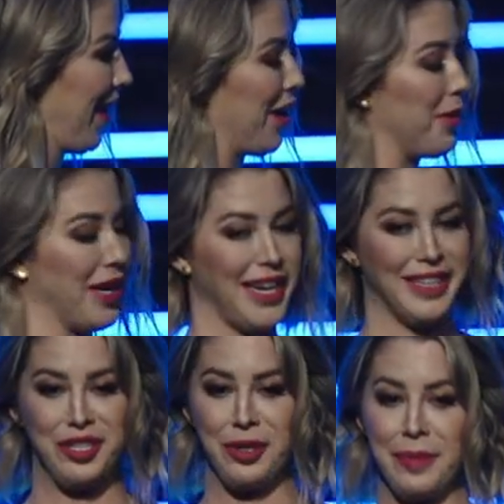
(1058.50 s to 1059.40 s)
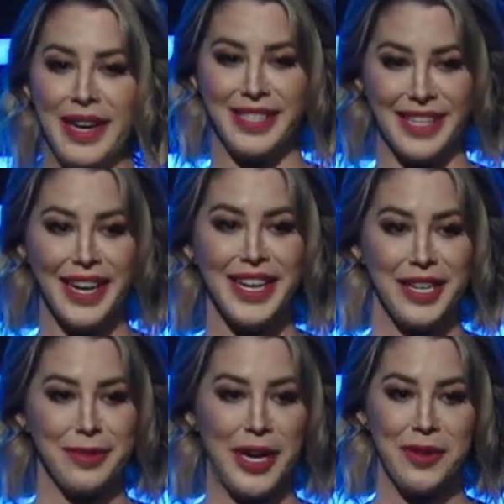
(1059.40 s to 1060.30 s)
I know I can't turn my
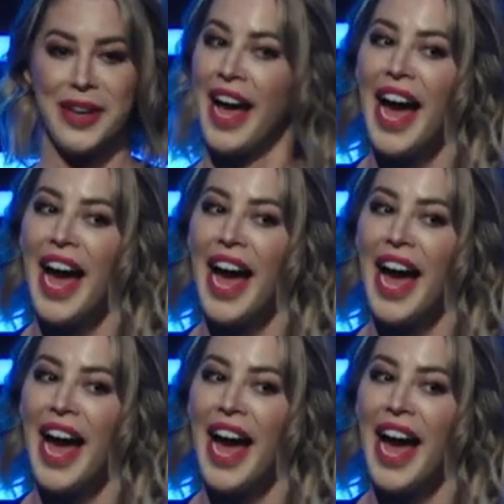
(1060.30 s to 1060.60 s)
anxiety around.